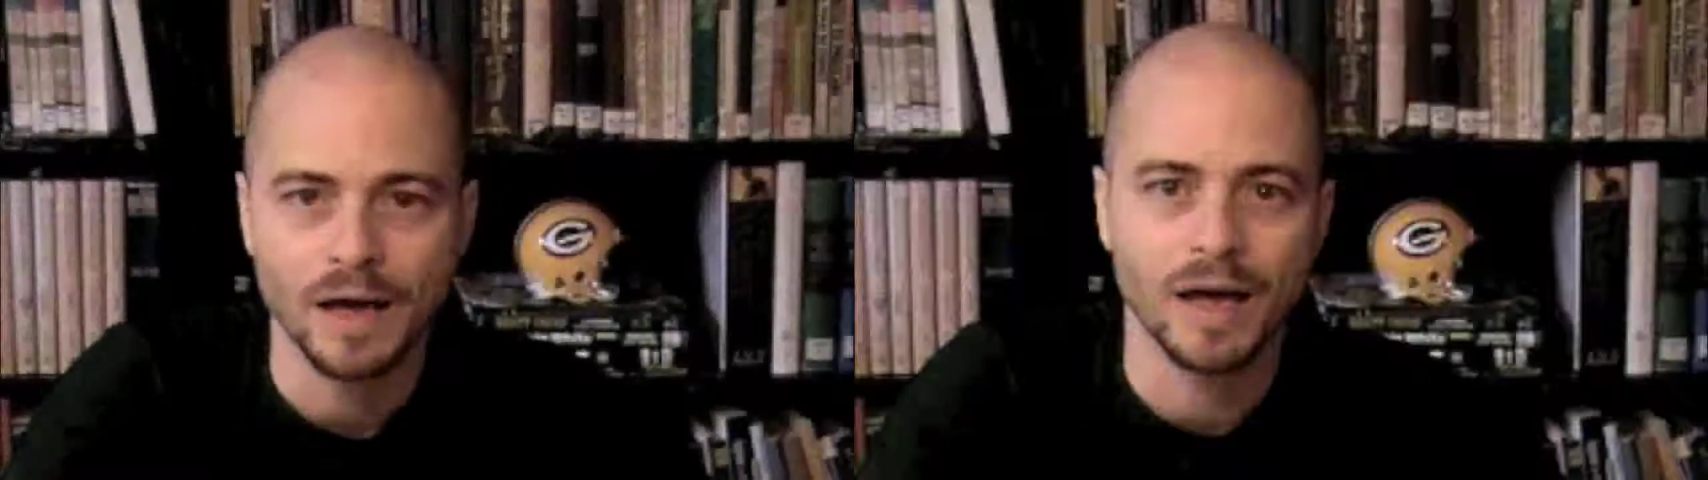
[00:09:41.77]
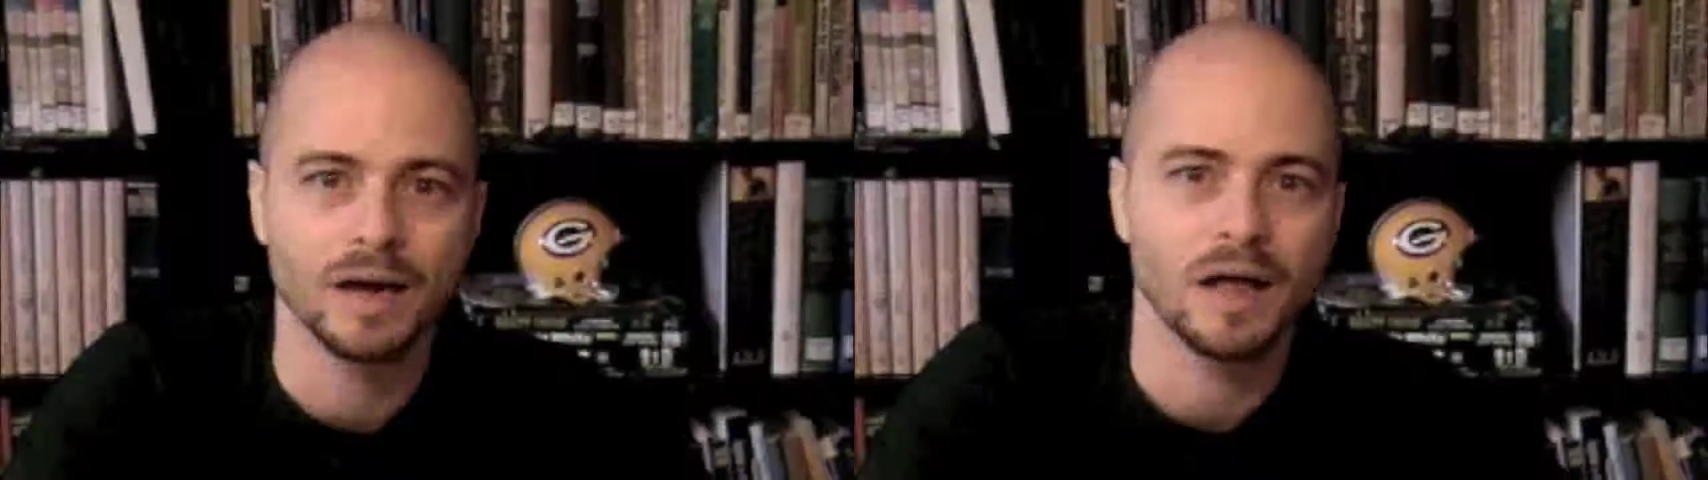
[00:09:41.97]

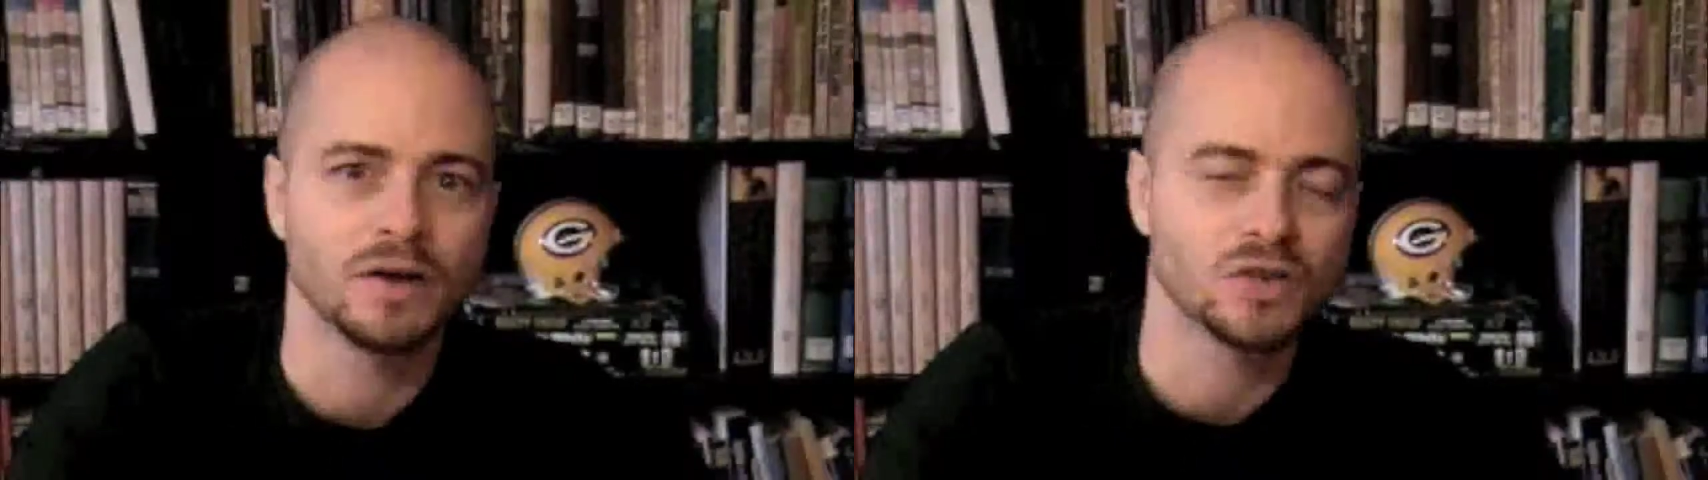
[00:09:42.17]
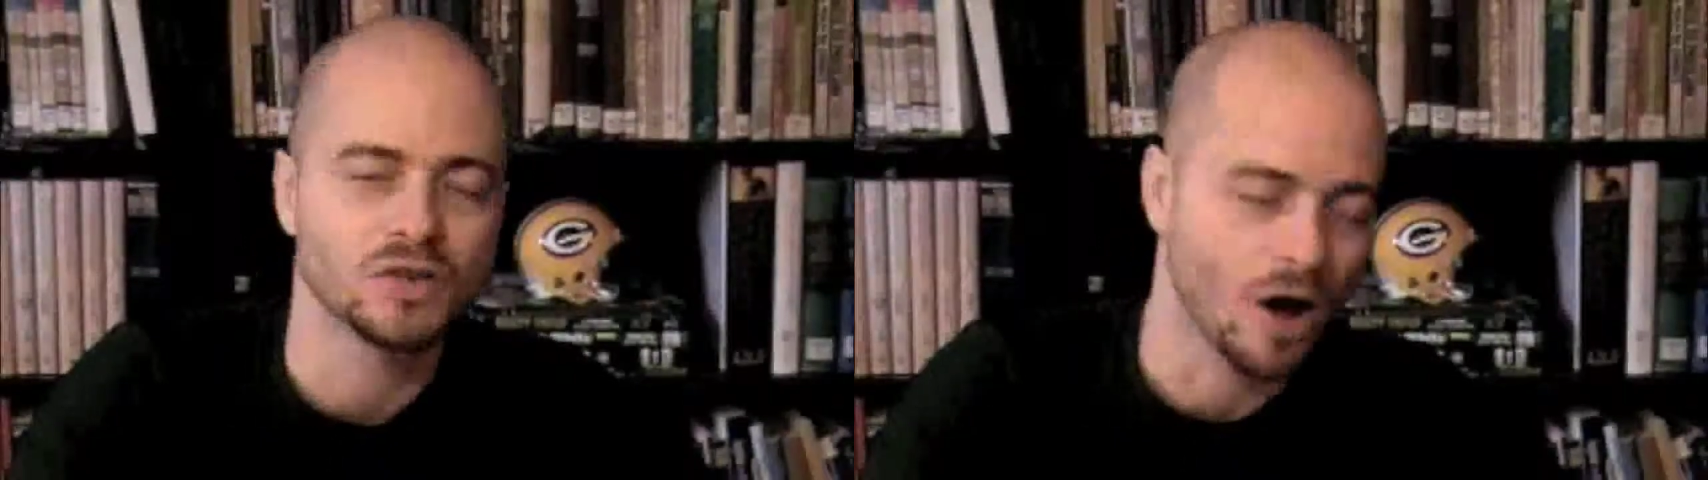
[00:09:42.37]

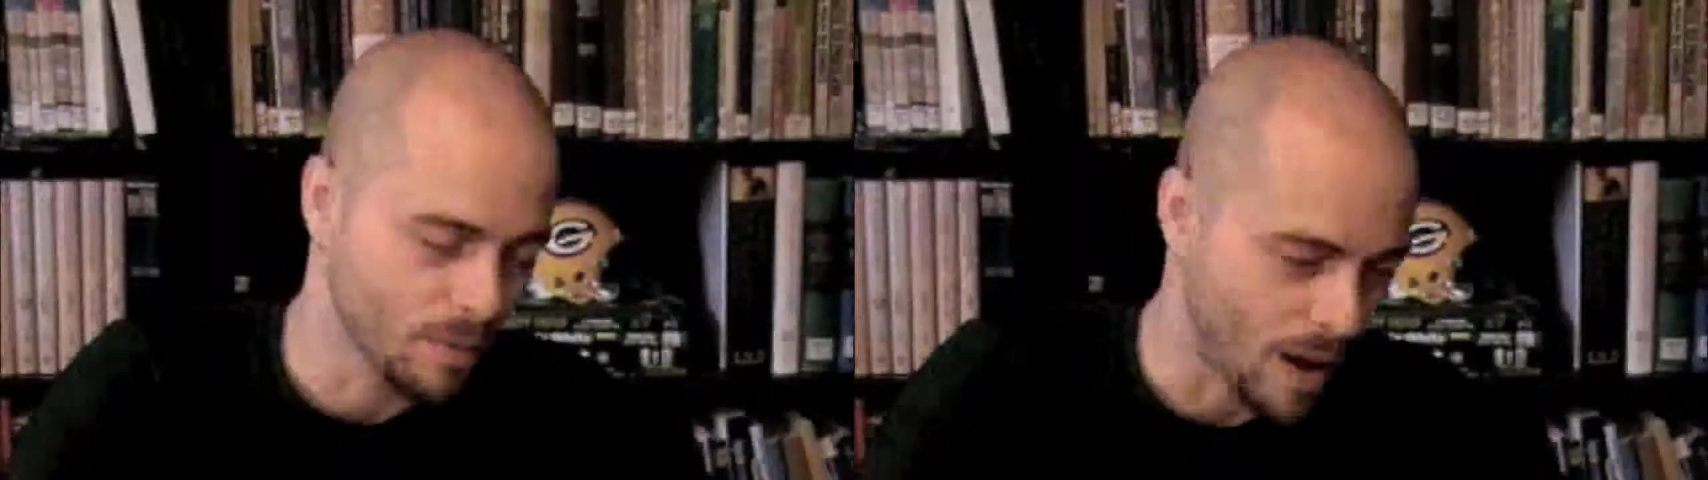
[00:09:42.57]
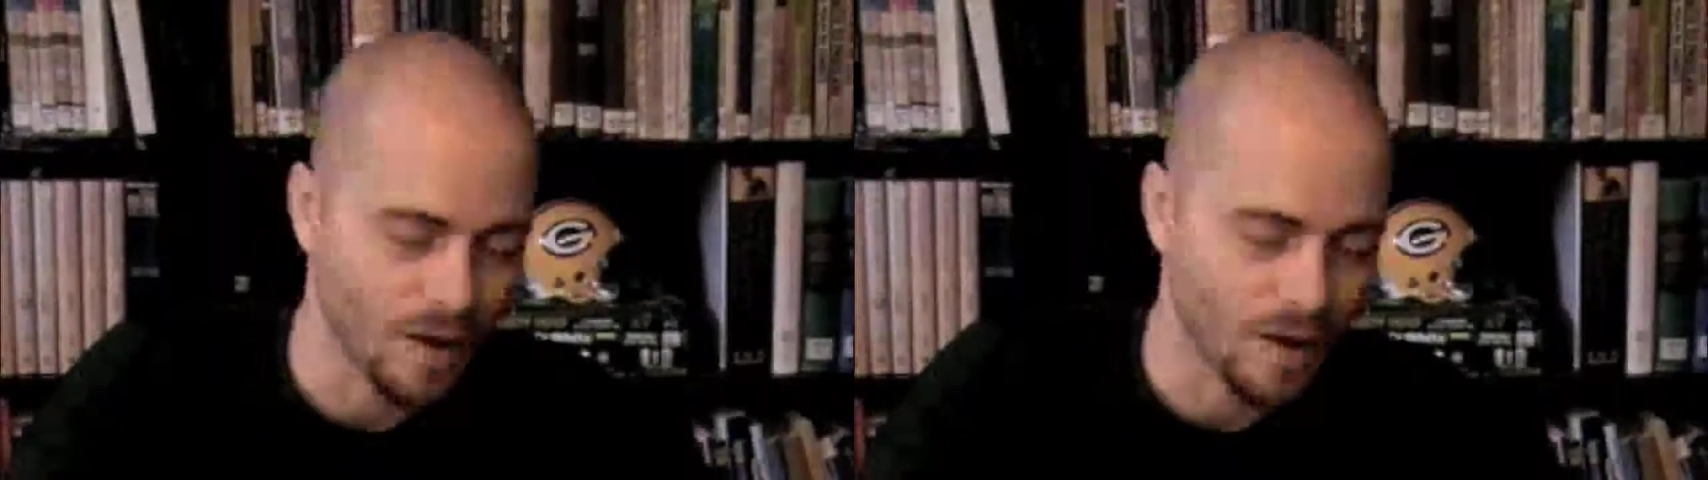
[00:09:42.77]
and talk about how,